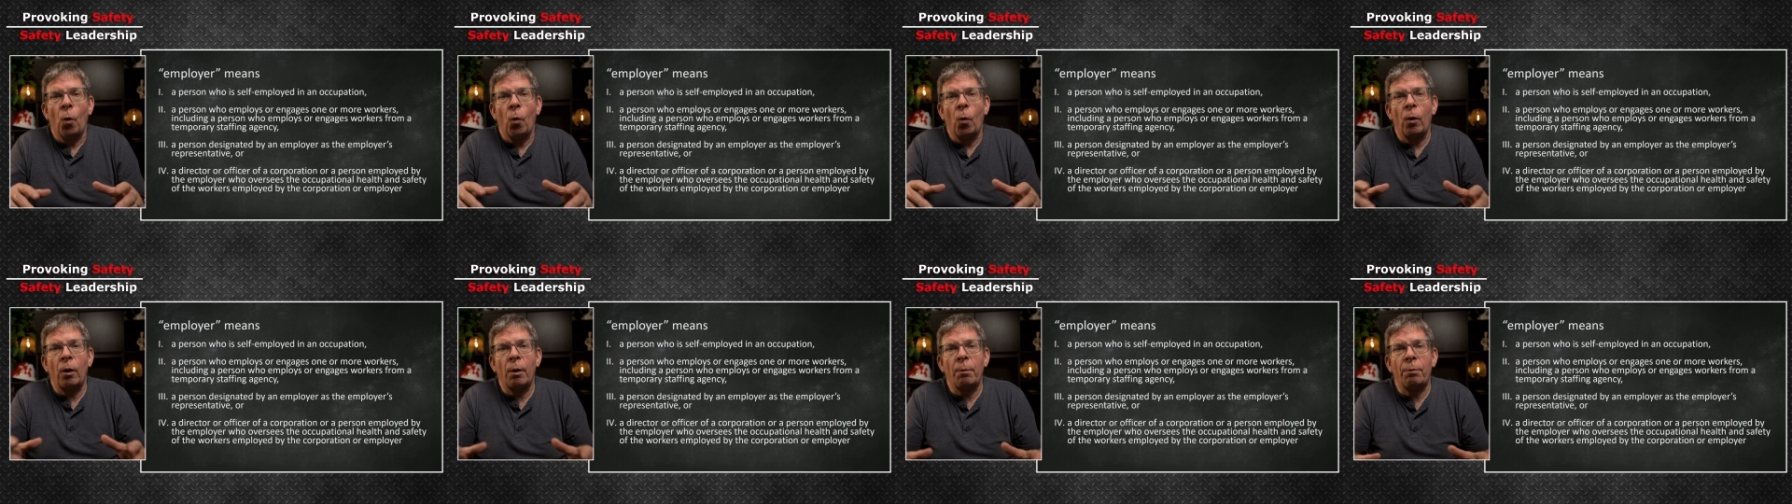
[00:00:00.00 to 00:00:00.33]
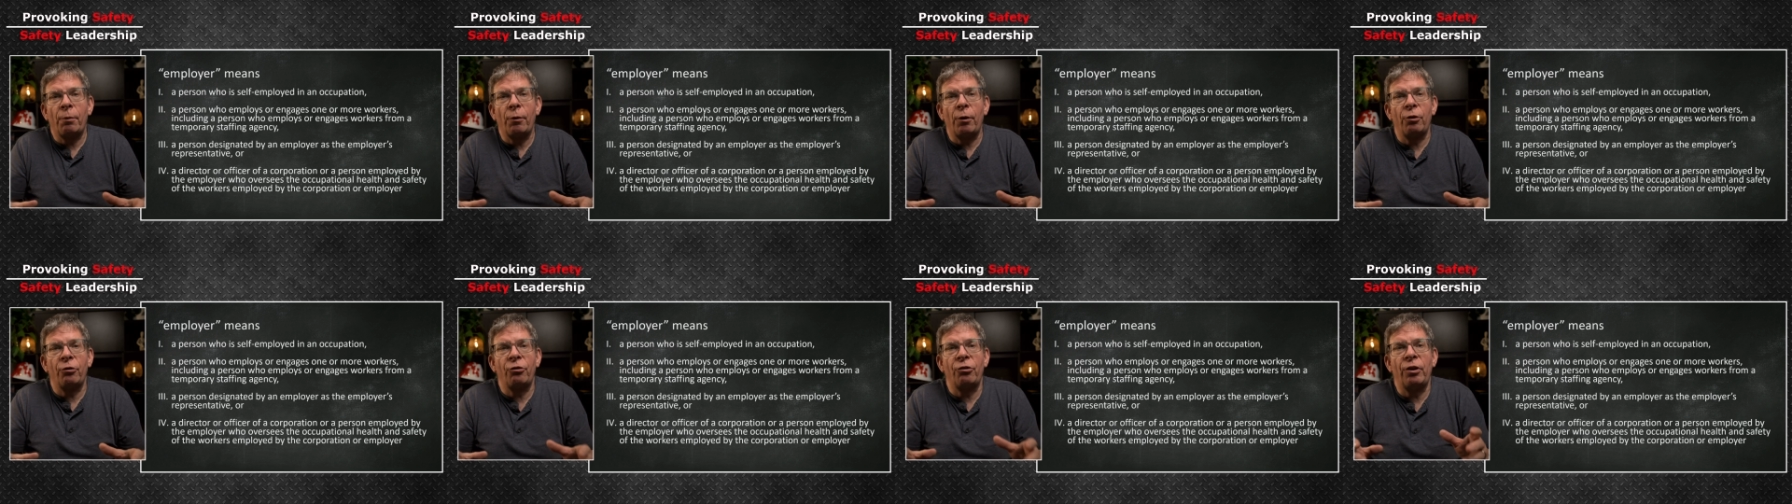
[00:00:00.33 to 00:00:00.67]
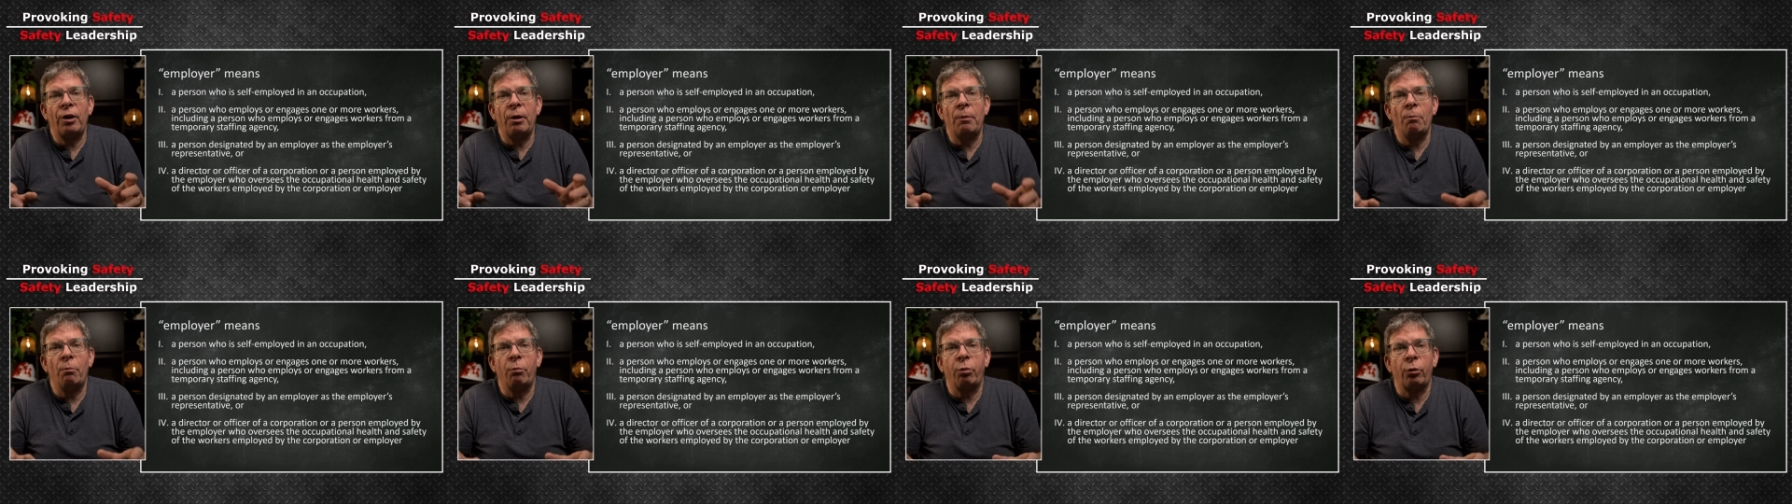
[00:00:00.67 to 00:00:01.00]
or a
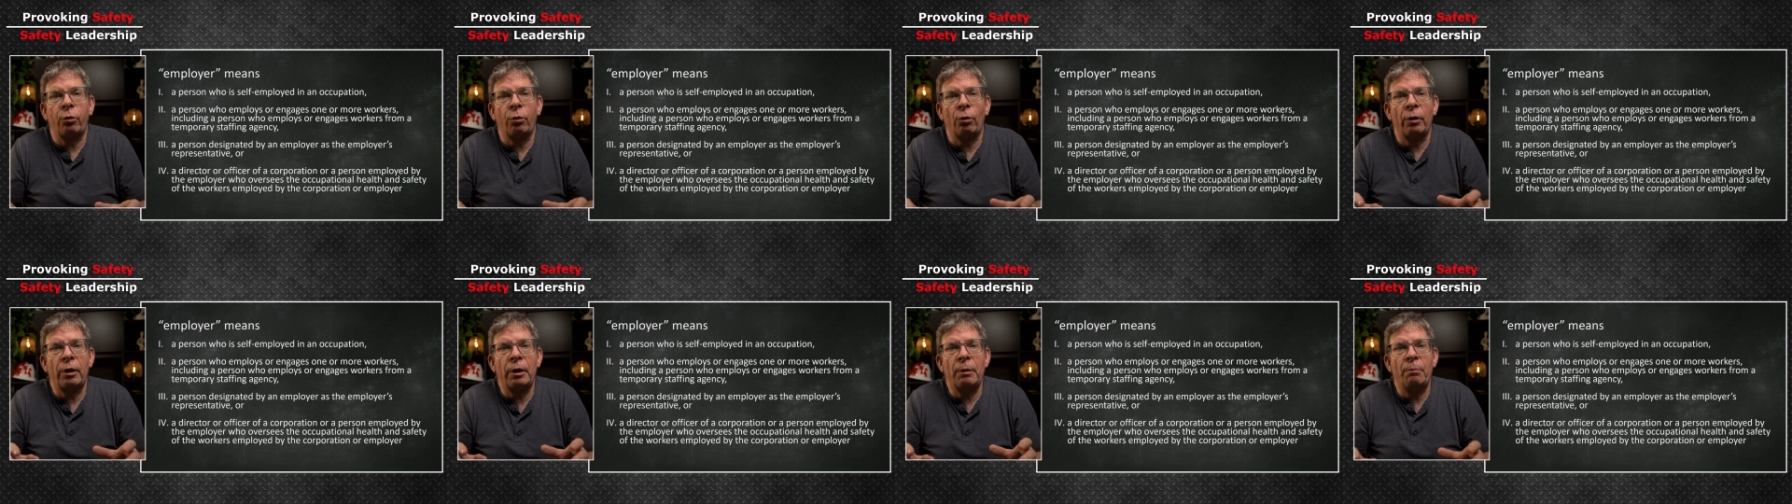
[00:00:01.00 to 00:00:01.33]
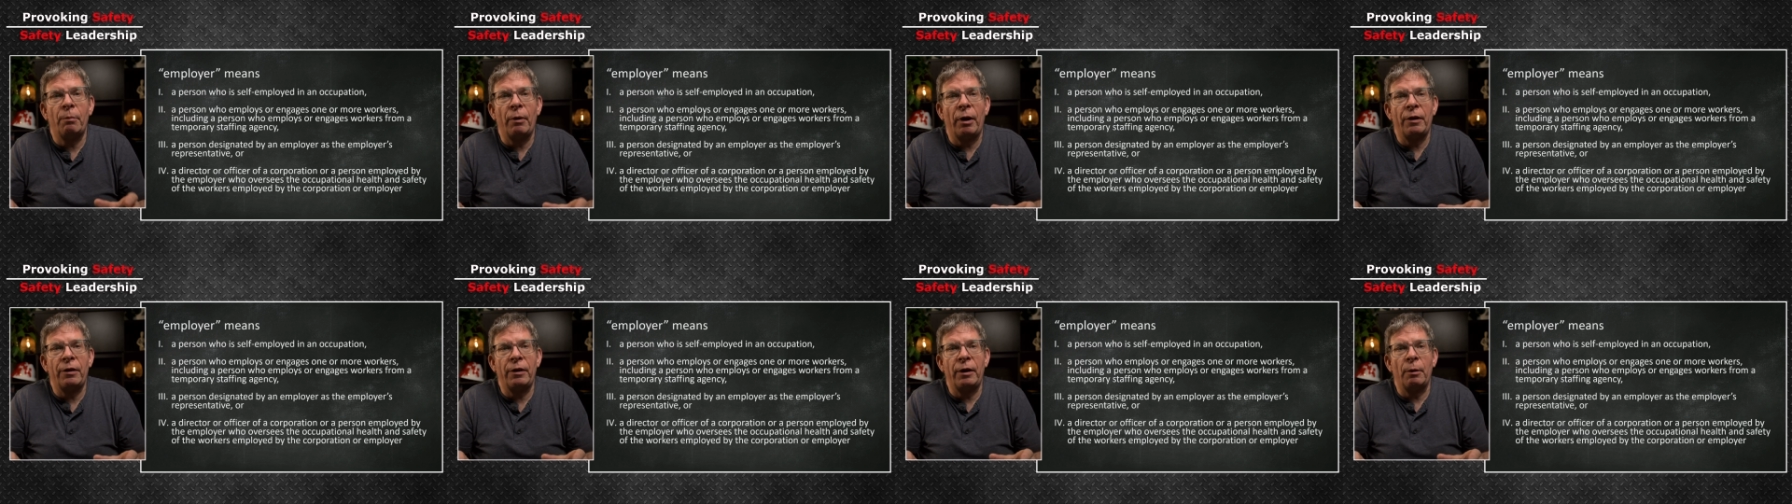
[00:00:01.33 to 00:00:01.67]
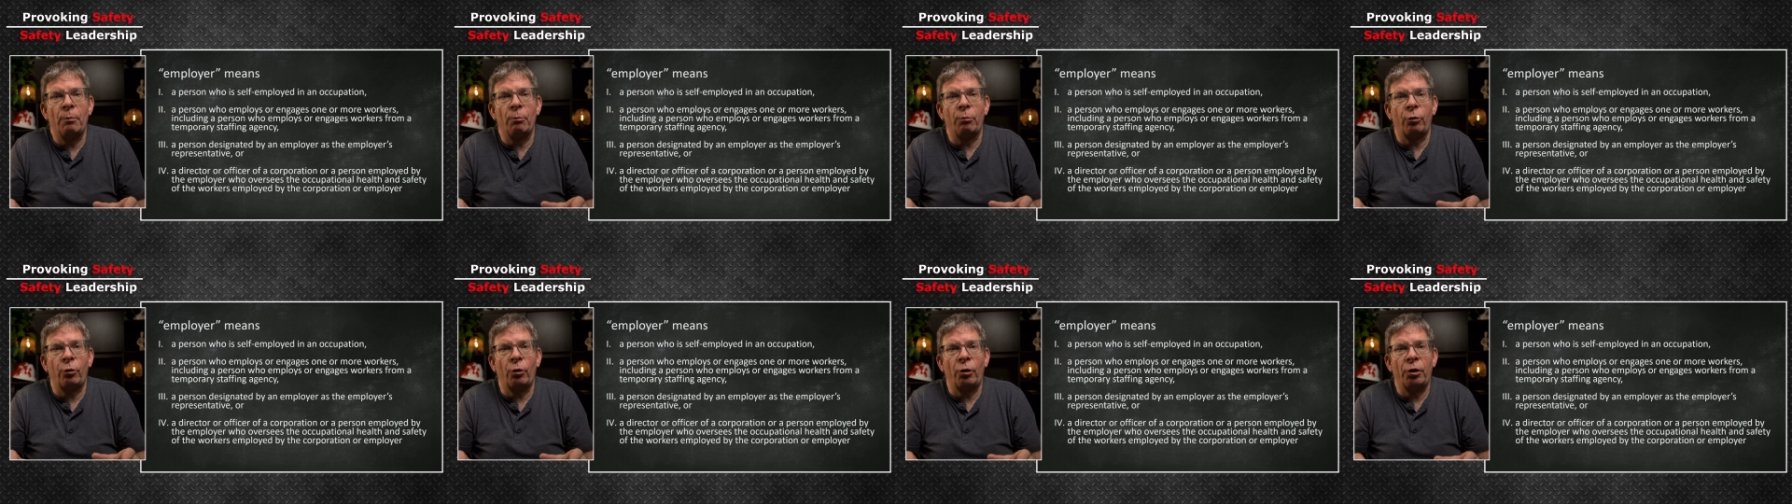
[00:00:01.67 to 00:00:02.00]
person employed by the
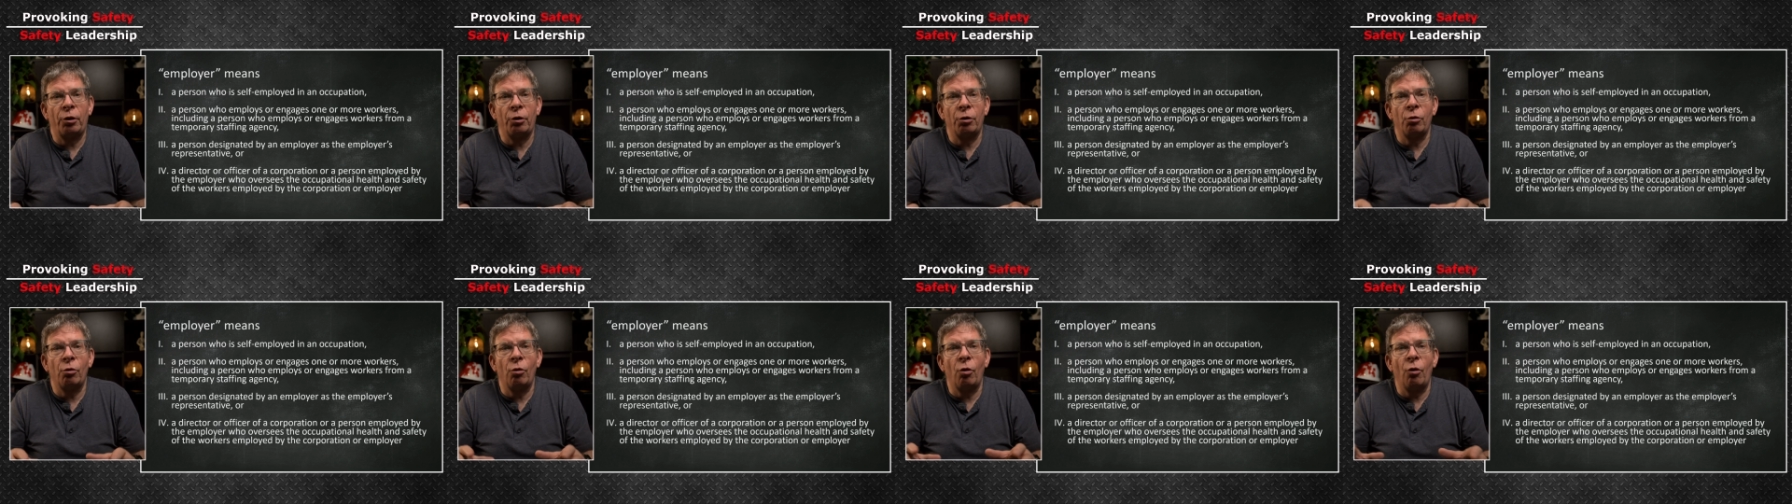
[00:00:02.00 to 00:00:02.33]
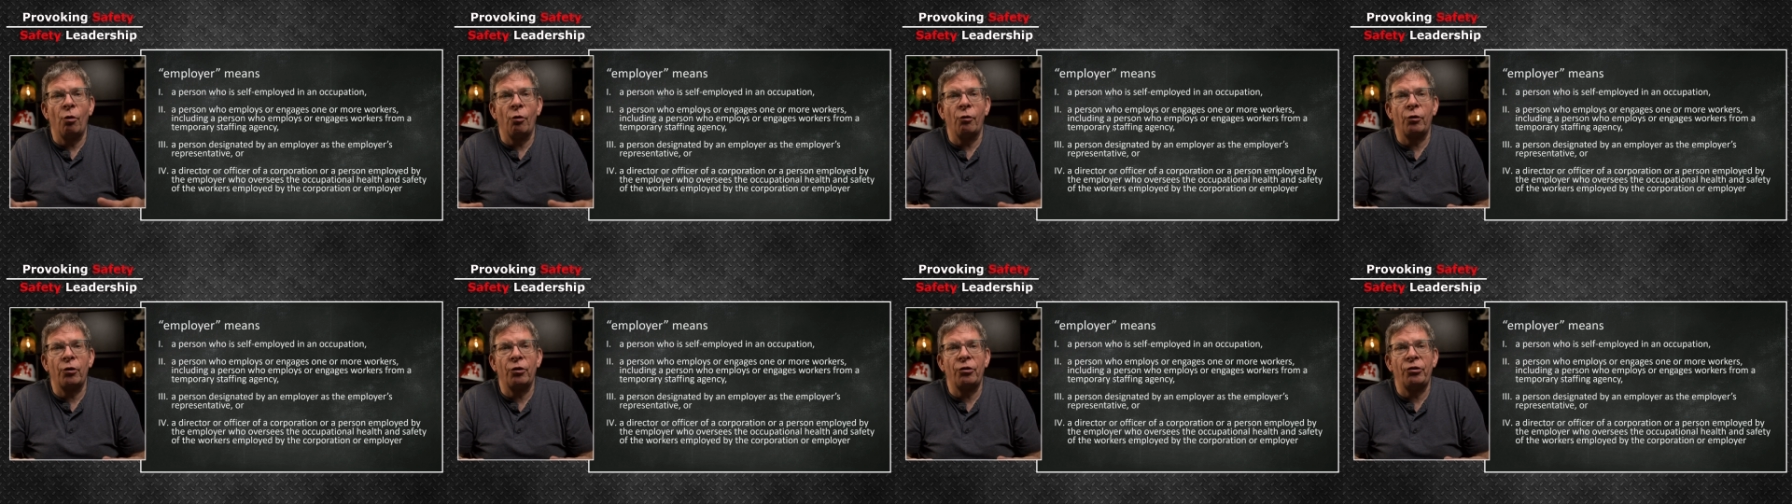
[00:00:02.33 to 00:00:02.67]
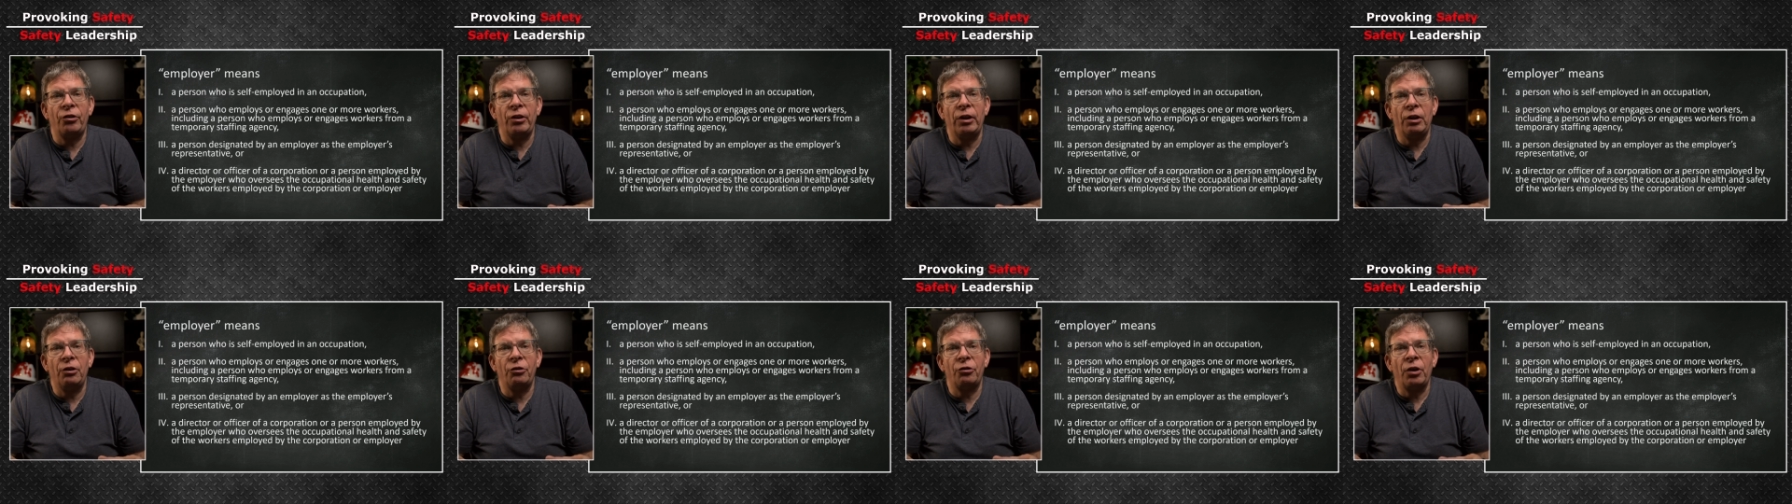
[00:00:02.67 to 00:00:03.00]
employer who
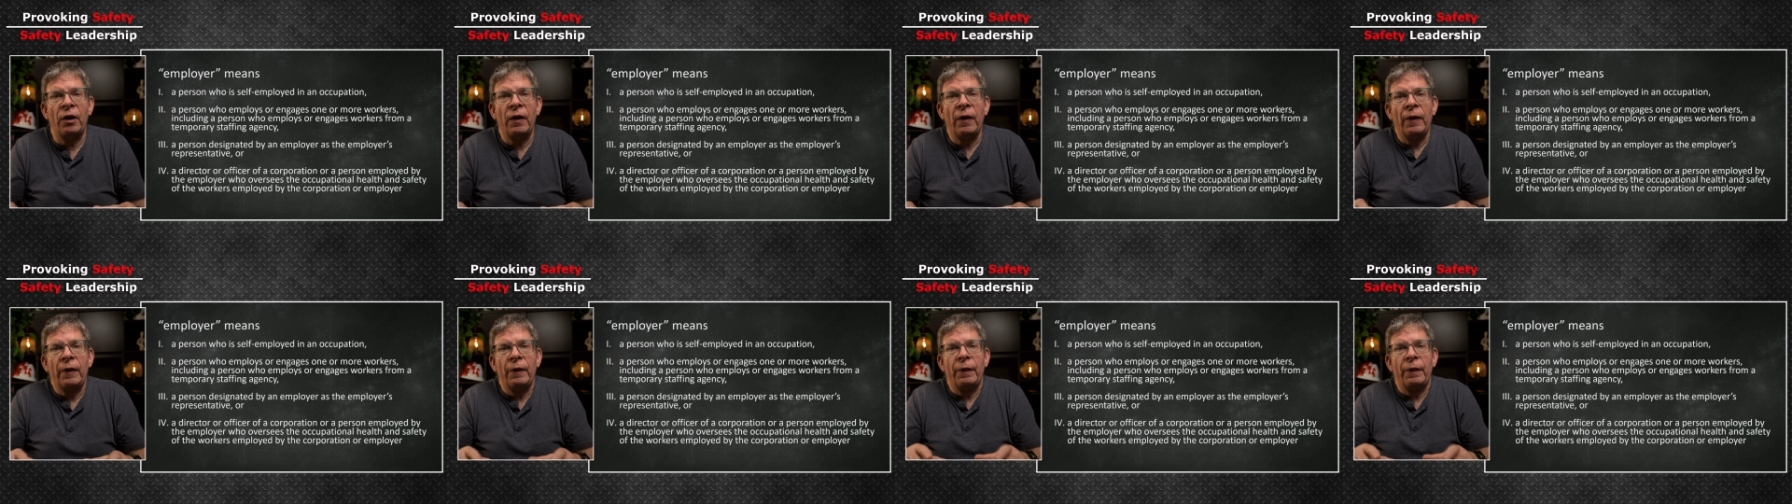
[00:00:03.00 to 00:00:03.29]
oversees